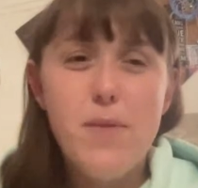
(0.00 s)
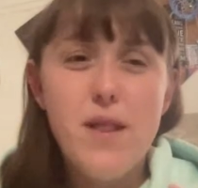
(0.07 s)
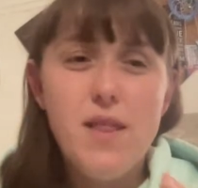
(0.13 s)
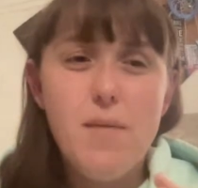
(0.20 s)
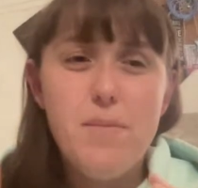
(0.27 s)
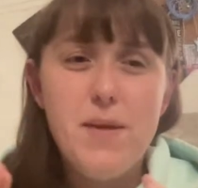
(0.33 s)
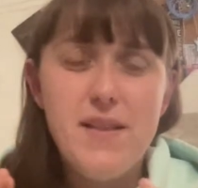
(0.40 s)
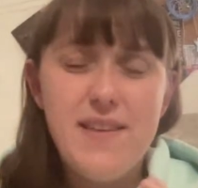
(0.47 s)
but
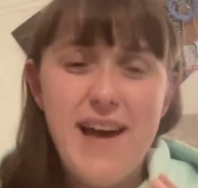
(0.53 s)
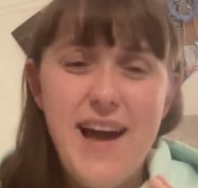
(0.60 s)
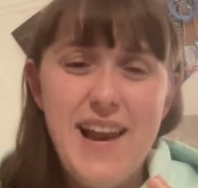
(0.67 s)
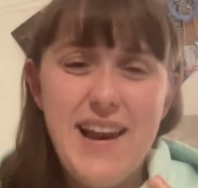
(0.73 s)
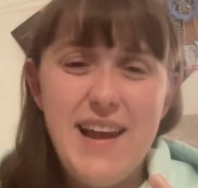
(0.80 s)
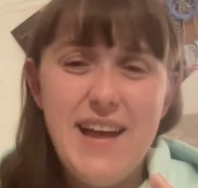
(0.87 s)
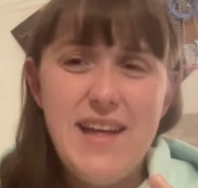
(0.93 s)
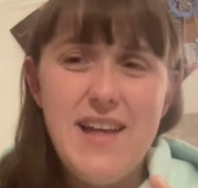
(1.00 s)
the
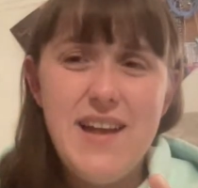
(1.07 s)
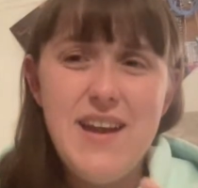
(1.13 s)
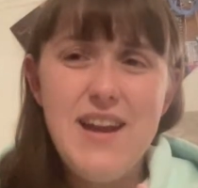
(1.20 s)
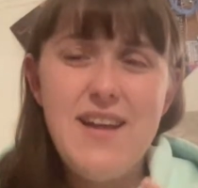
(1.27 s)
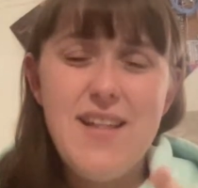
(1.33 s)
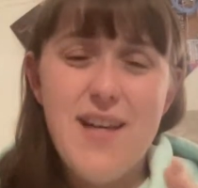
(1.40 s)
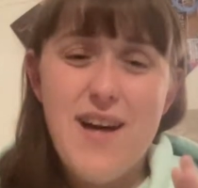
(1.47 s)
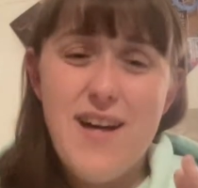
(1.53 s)
Bedalian,
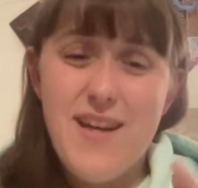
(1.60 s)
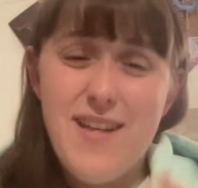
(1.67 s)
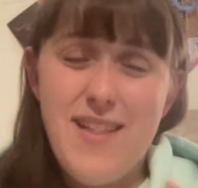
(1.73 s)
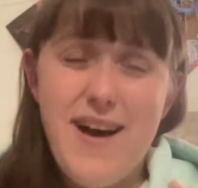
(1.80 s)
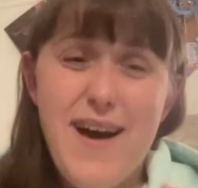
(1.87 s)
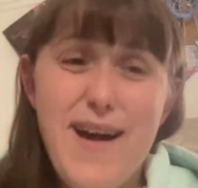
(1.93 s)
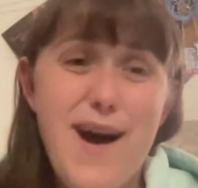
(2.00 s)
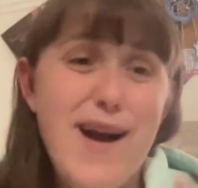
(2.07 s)
Uh,
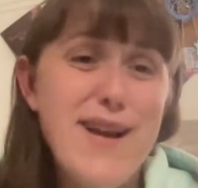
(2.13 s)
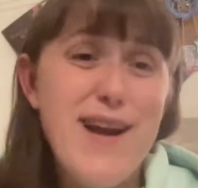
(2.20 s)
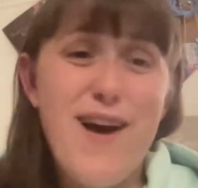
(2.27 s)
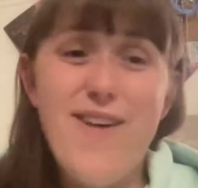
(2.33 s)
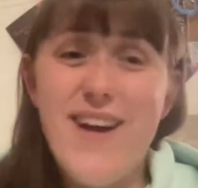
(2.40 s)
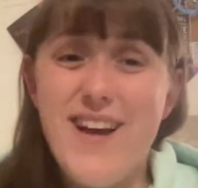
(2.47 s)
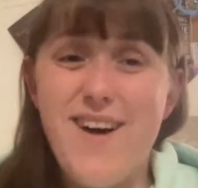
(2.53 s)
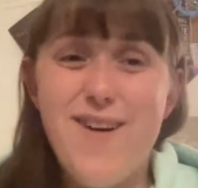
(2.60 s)
I I know
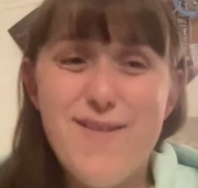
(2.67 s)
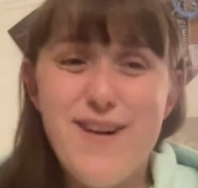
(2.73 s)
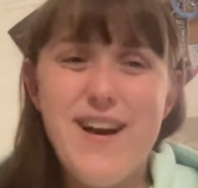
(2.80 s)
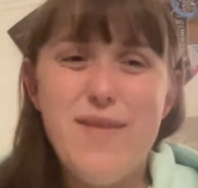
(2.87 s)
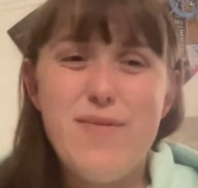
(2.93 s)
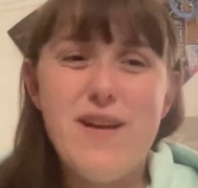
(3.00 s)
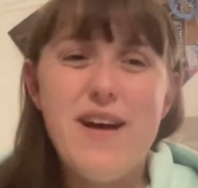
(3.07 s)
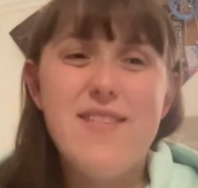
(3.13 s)
I can't
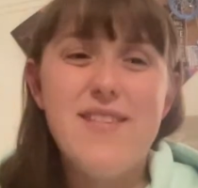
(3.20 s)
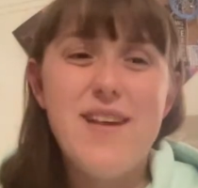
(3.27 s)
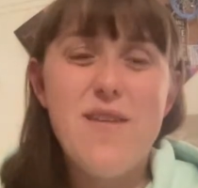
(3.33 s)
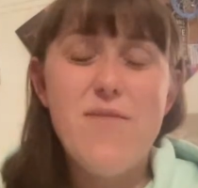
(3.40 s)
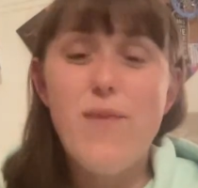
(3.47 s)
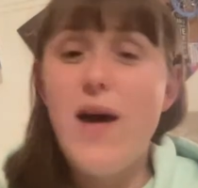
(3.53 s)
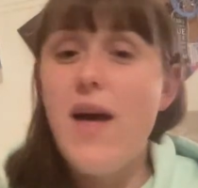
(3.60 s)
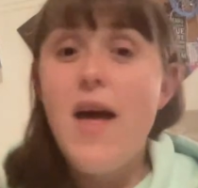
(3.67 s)
really pronounce it,
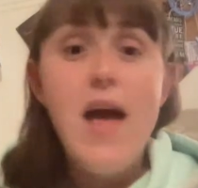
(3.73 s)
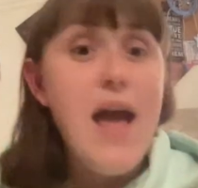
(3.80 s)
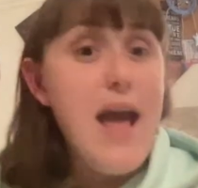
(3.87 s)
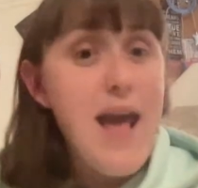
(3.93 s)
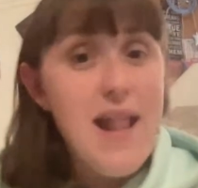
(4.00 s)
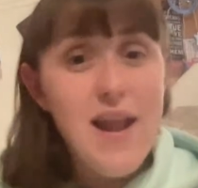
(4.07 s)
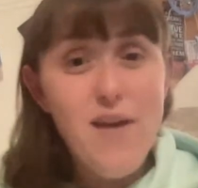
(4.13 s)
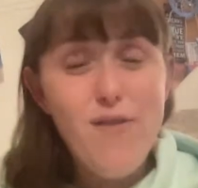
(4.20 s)
but
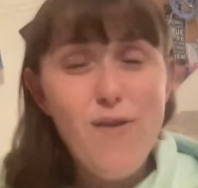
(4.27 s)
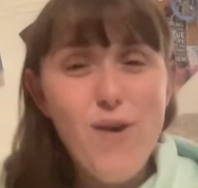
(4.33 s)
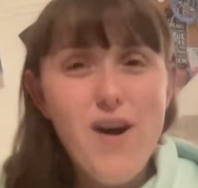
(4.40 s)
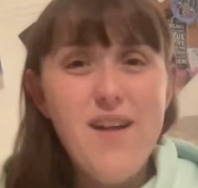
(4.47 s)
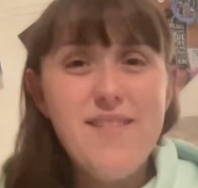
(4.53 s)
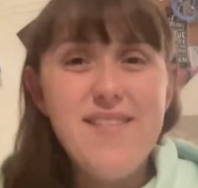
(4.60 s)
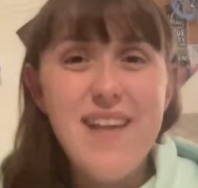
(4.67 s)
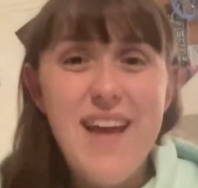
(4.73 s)
in other
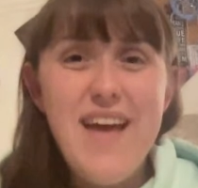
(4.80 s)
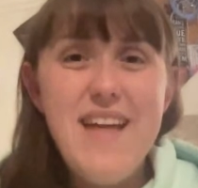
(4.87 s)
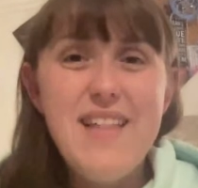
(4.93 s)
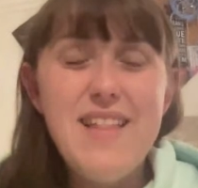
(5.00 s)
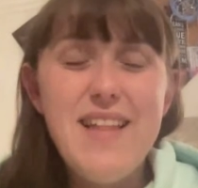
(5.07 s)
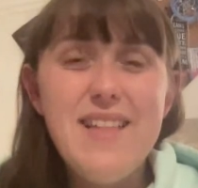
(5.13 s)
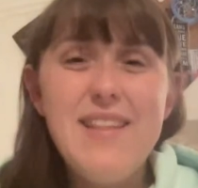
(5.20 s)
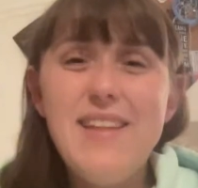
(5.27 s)
words, it
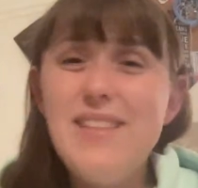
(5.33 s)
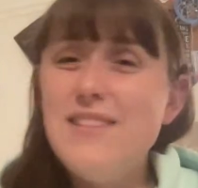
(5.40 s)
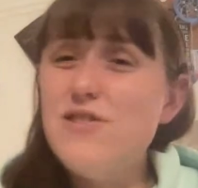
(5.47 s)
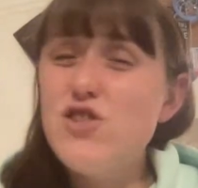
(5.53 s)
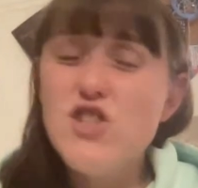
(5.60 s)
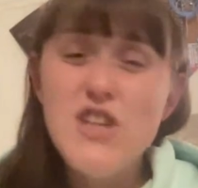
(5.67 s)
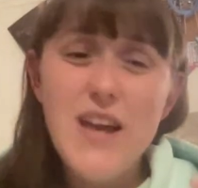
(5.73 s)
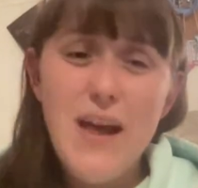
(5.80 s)

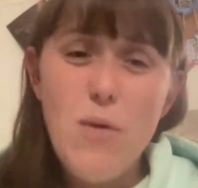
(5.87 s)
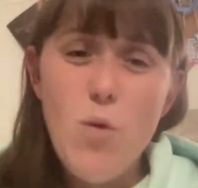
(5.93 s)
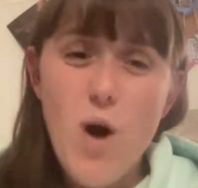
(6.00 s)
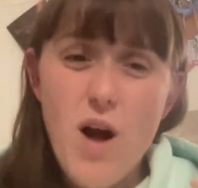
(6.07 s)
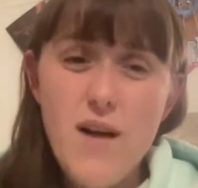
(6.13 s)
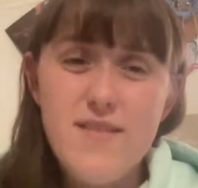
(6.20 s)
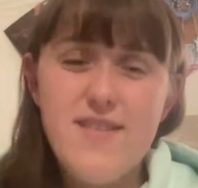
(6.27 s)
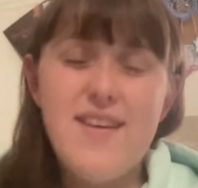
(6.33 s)
she
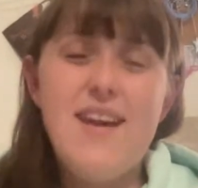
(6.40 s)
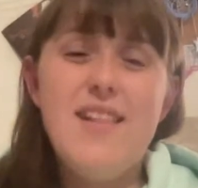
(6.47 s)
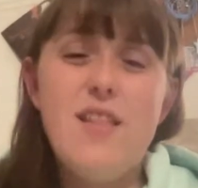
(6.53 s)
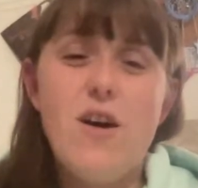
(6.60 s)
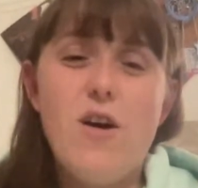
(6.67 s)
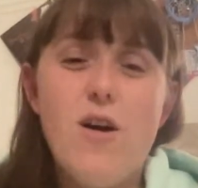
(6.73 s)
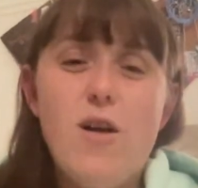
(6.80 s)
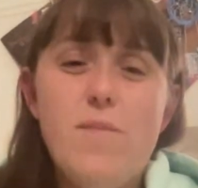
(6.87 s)
worked in
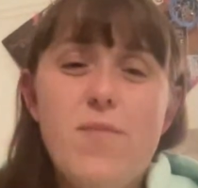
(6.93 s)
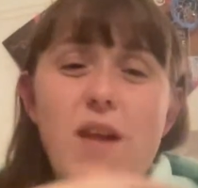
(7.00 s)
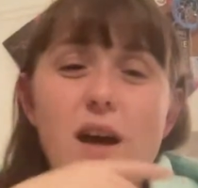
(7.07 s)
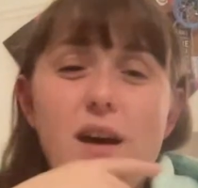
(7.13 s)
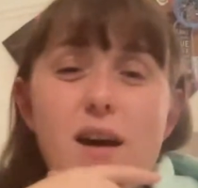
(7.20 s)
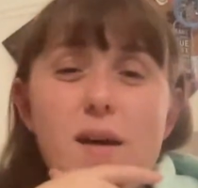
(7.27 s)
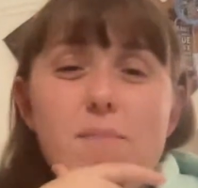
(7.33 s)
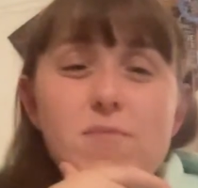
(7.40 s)
the
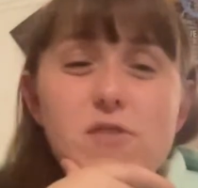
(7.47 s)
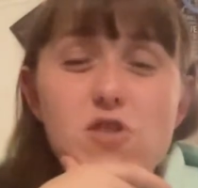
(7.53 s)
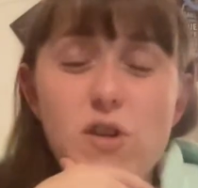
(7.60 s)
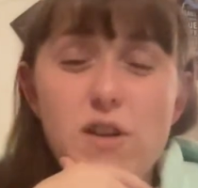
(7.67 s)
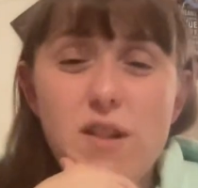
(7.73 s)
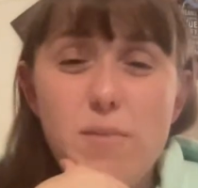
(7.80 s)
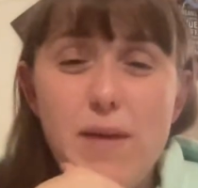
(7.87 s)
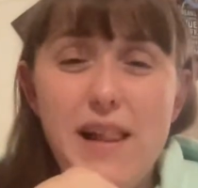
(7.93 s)
um,
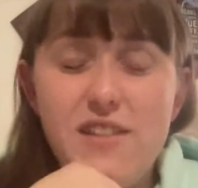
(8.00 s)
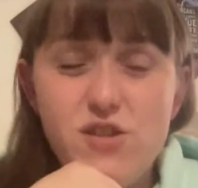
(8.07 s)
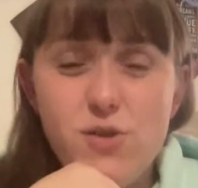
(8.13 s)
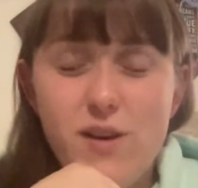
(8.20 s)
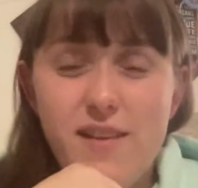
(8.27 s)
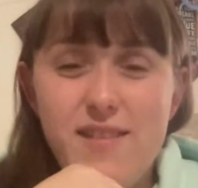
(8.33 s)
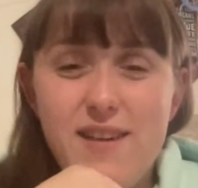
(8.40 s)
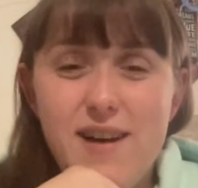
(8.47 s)
during the
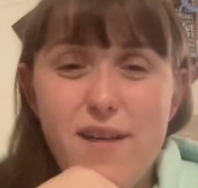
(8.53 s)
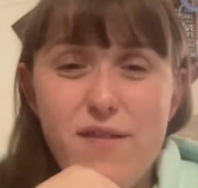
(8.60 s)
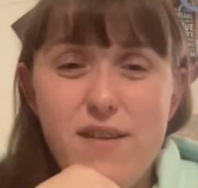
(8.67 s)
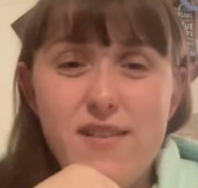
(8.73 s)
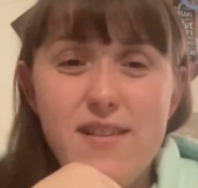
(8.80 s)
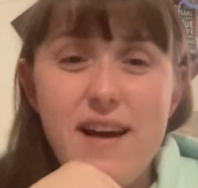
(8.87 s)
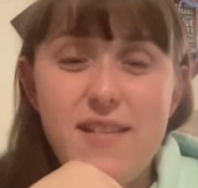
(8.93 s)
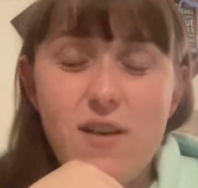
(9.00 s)
military
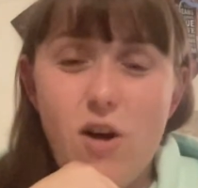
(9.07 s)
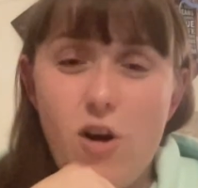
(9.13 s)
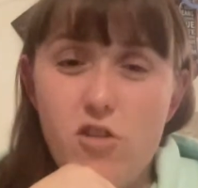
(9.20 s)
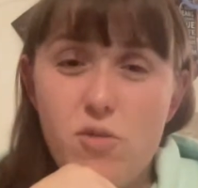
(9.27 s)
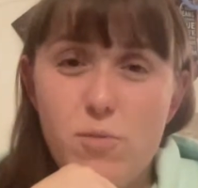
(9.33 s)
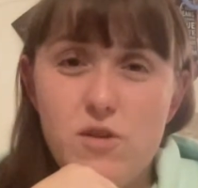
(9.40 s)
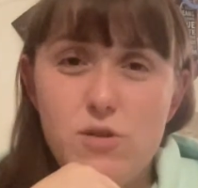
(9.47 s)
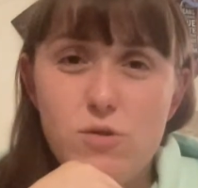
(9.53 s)
service as a
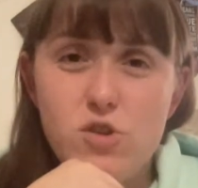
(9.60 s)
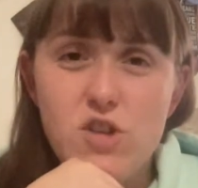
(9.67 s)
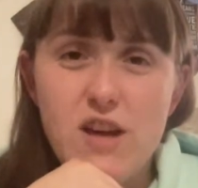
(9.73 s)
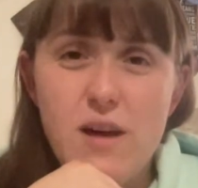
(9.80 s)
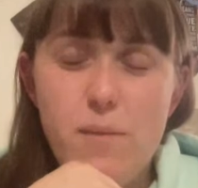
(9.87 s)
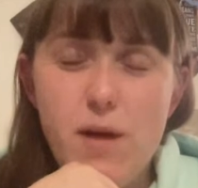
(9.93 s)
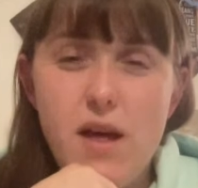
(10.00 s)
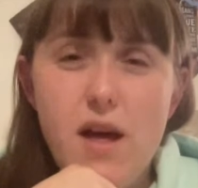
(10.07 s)
hospital
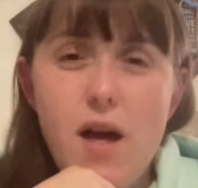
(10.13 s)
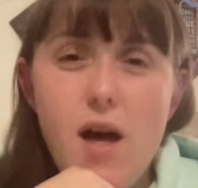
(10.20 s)
ship,